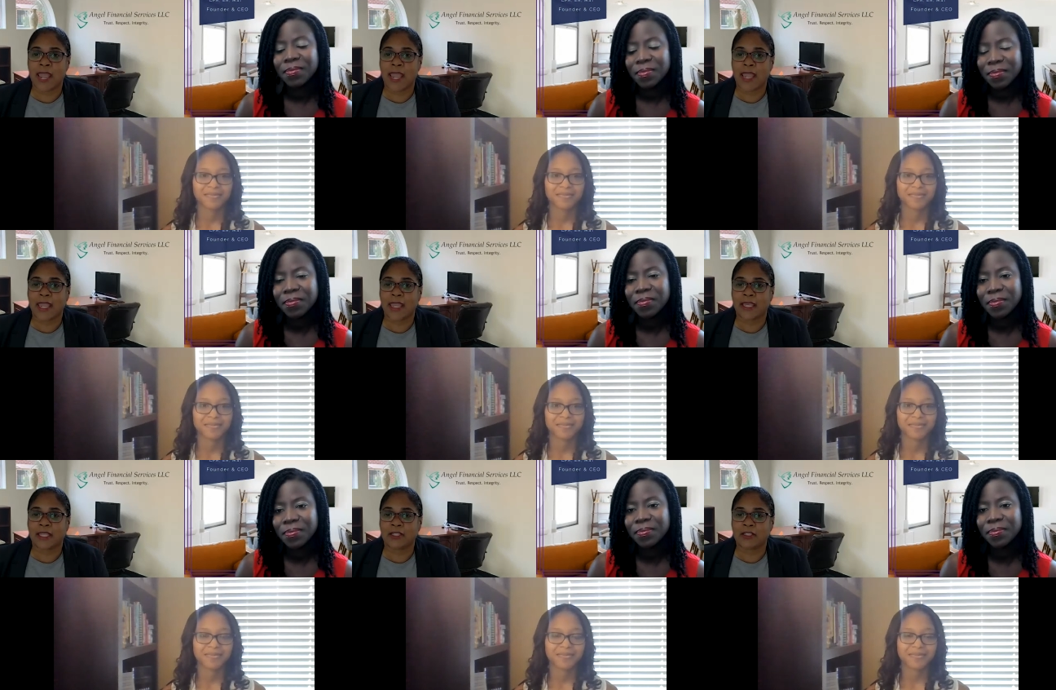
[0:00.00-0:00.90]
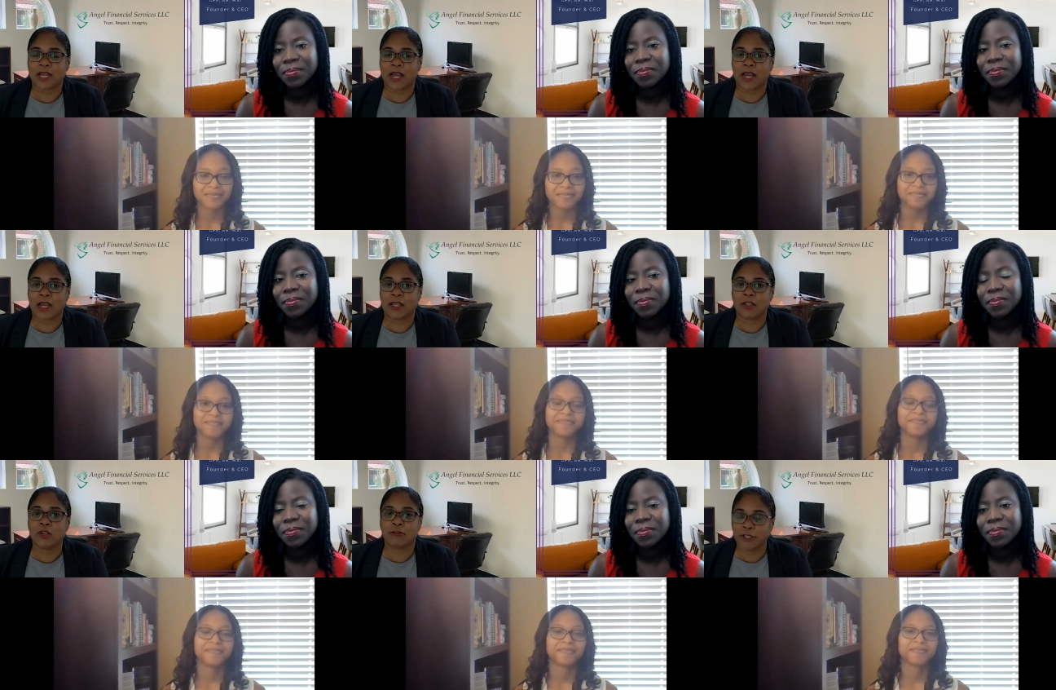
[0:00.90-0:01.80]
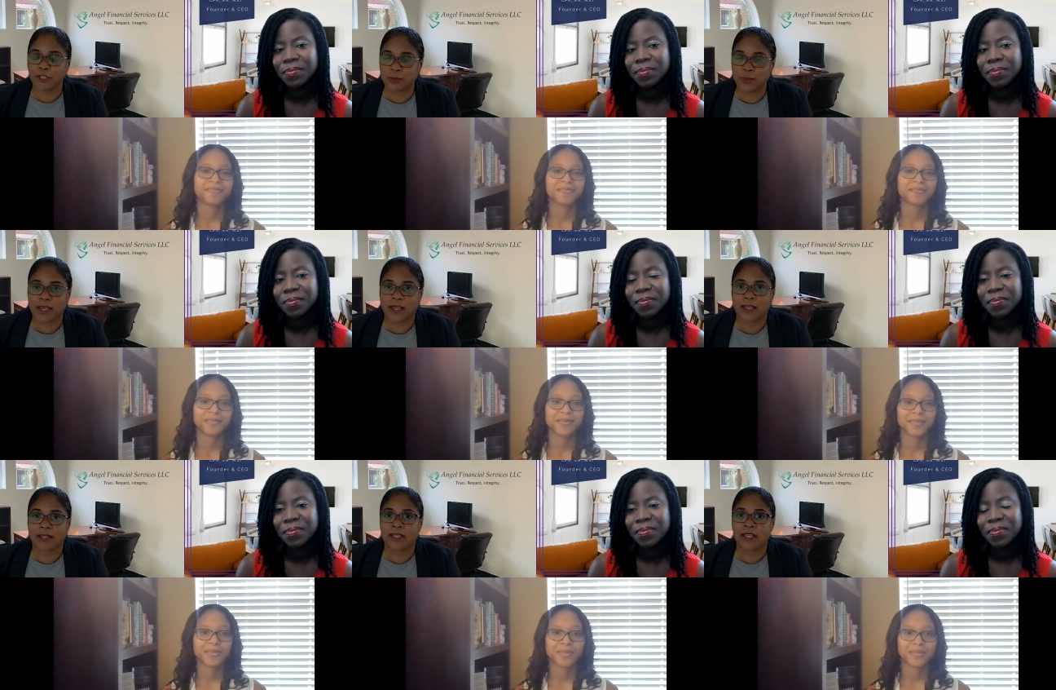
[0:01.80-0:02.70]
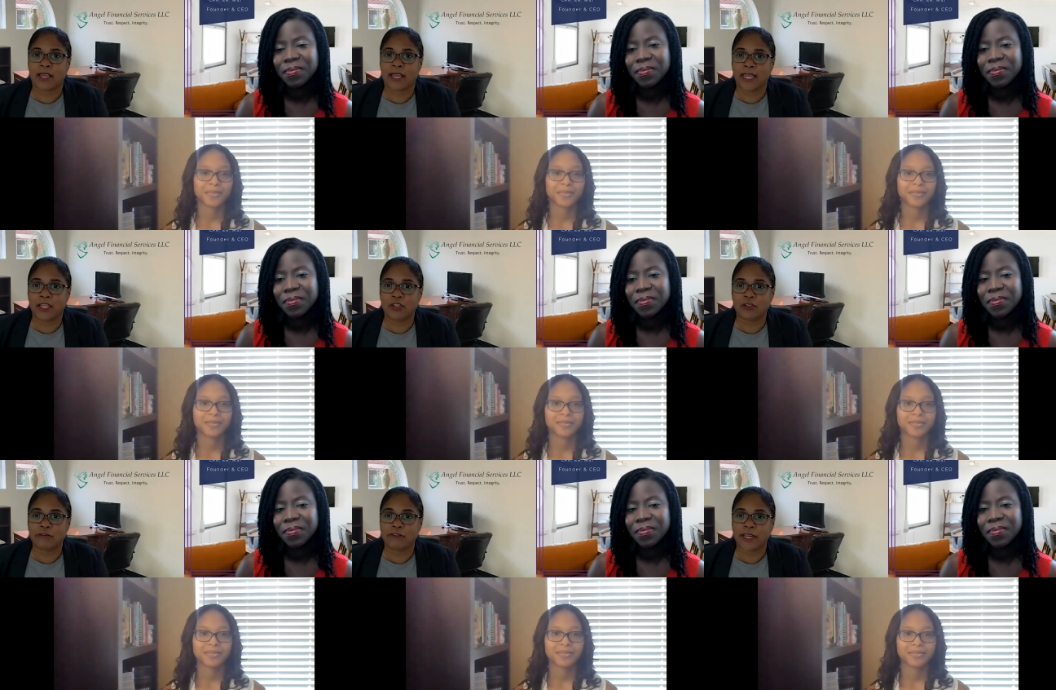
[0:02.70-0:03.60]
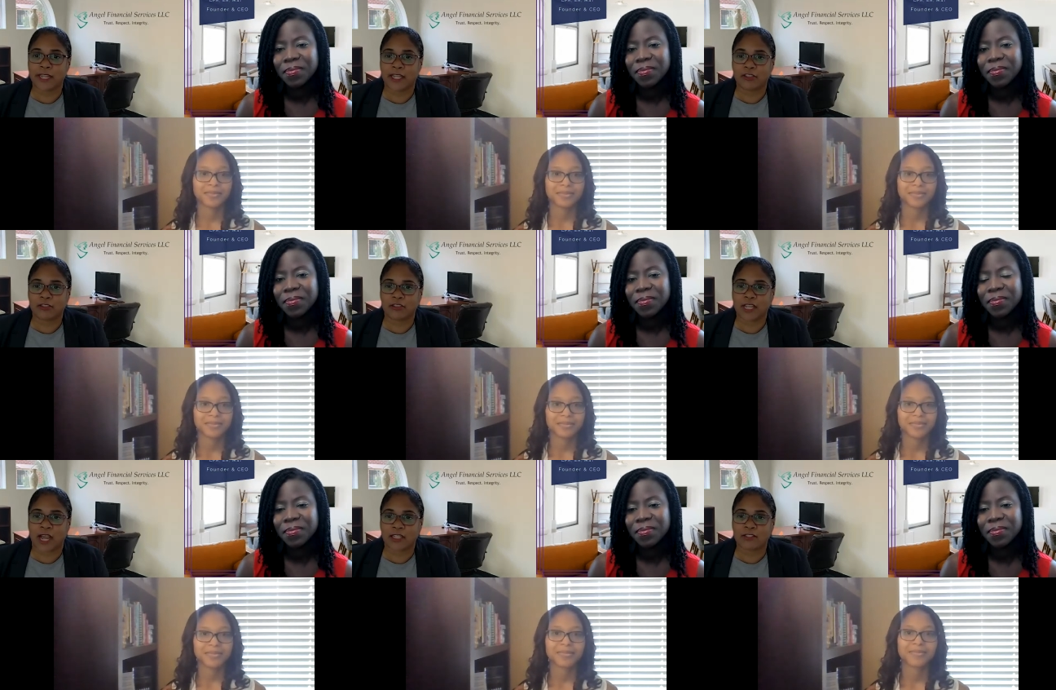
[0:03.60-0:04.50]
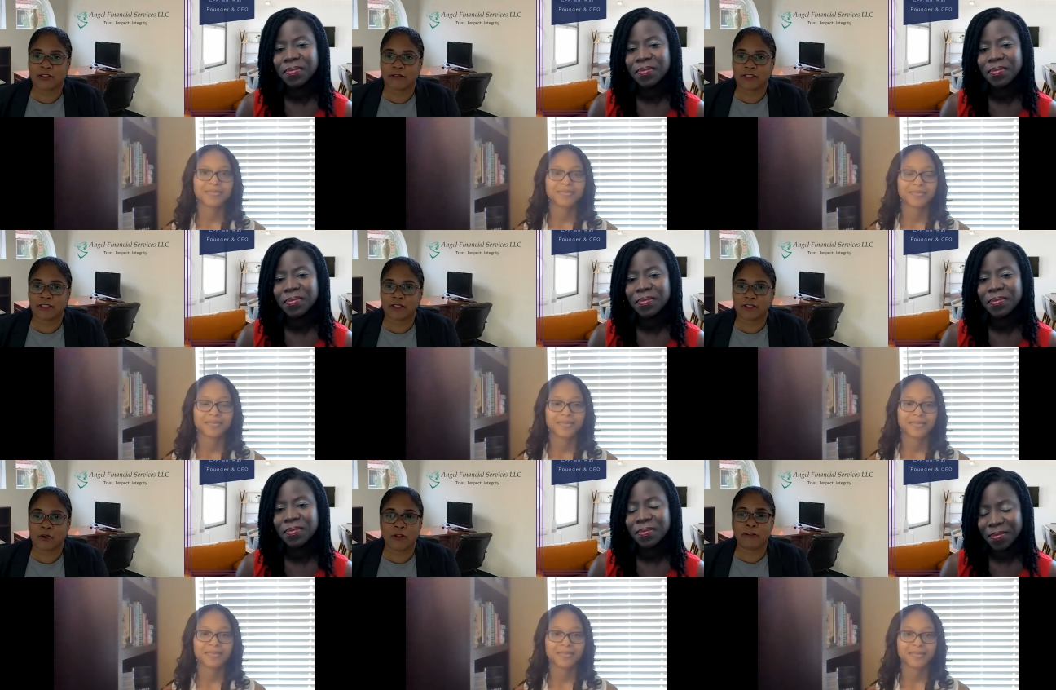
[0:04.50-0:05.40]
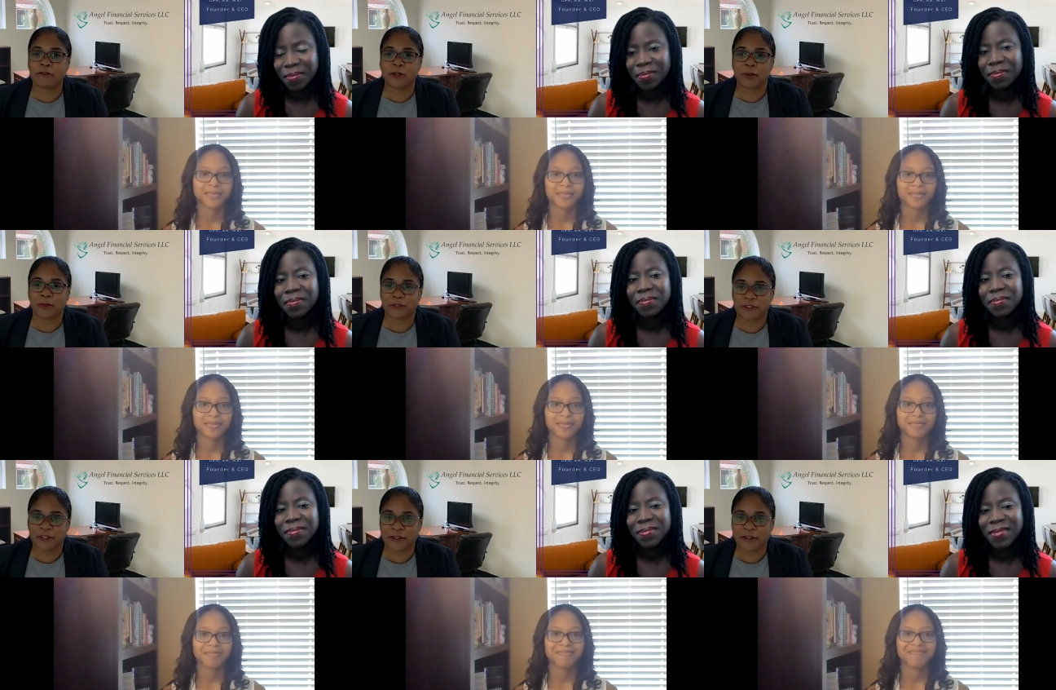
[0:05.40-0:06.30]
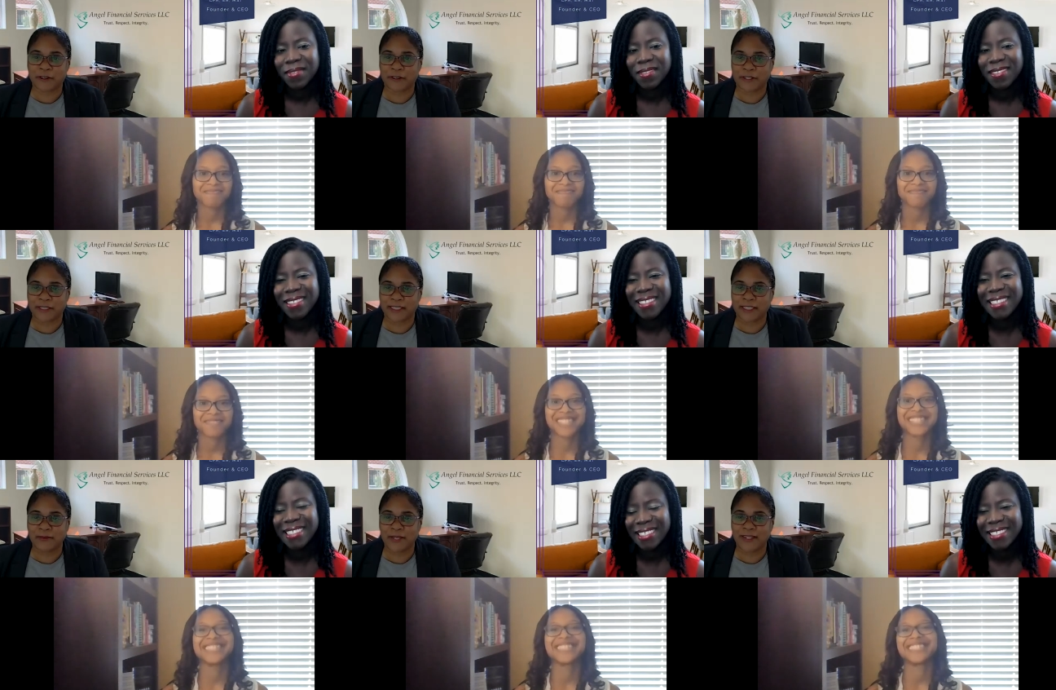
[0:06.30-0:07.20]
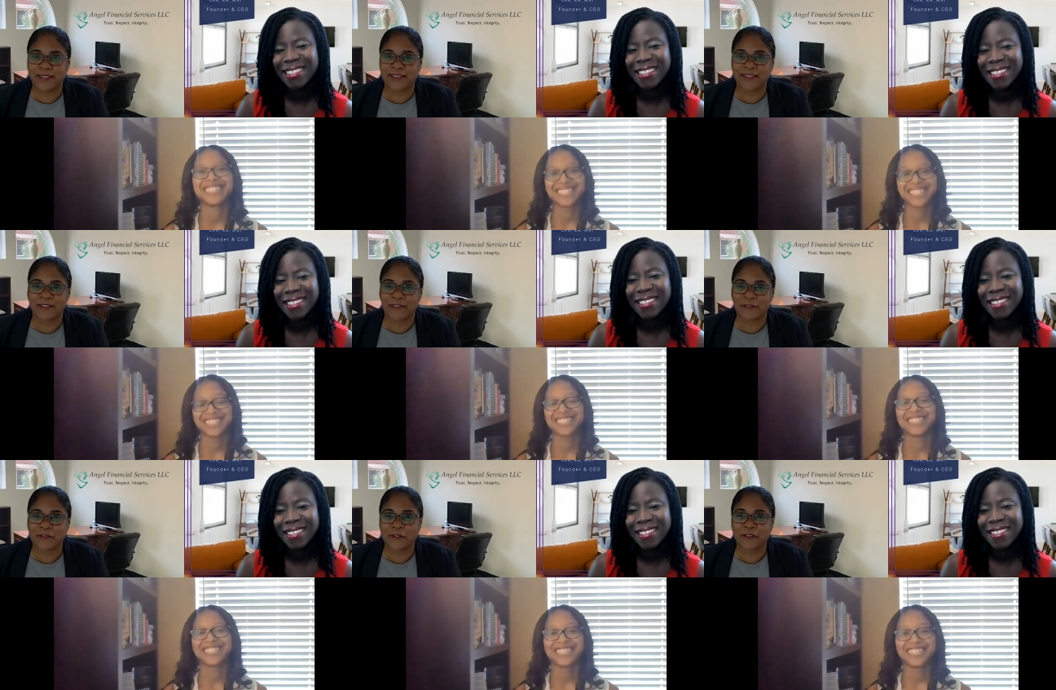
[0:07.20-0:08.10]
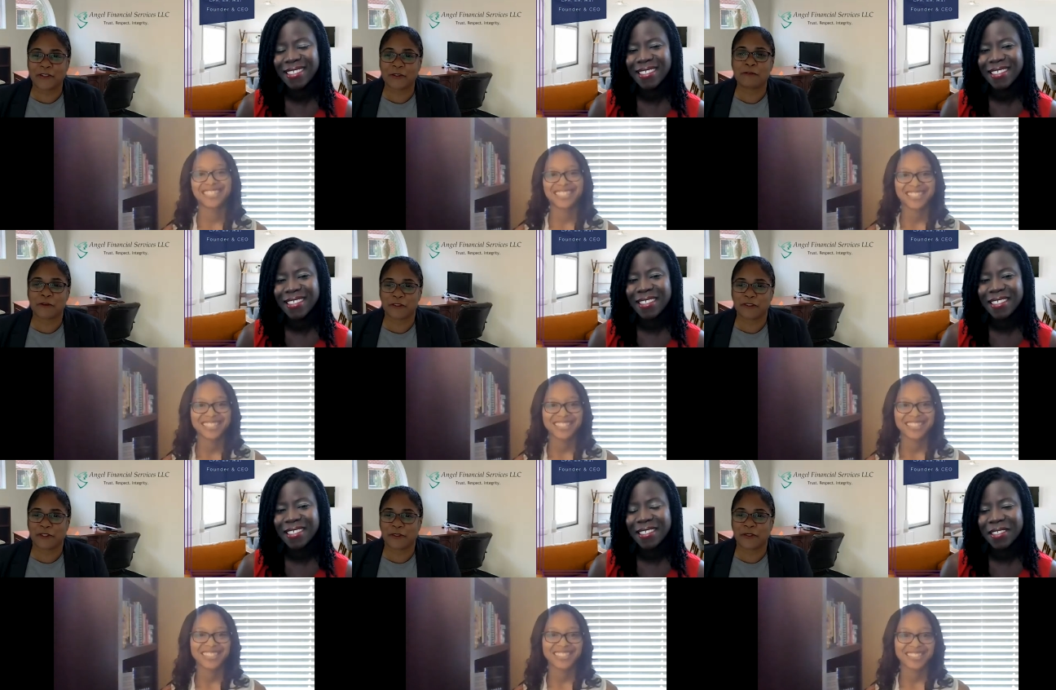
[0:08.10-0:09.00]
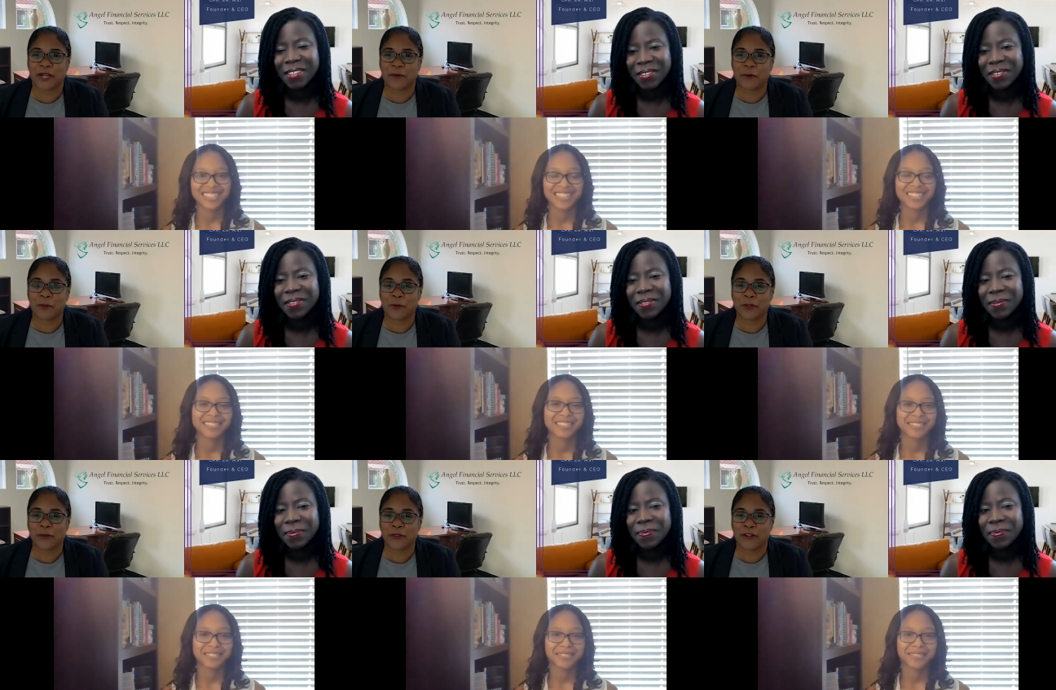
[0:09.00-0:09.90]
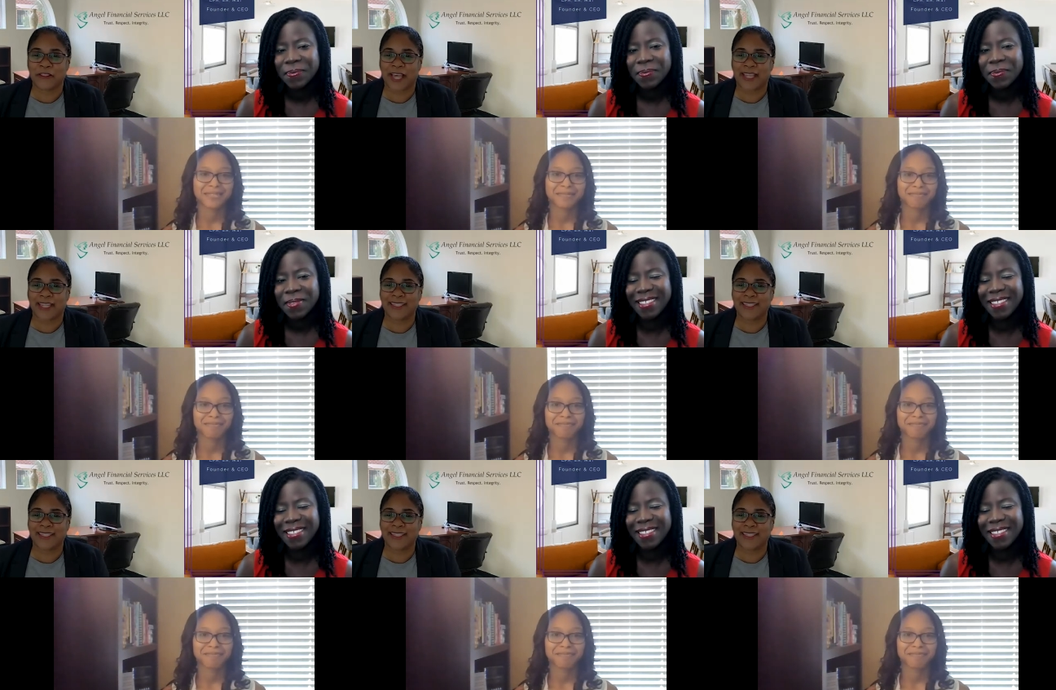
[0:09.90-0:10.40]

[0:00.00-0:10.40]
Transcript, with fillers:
Speaker 1: And I, you can reach me at angelfinancial.services. All the phone numbers are there, emails, so forth, so forth. So I won't bore you with all that.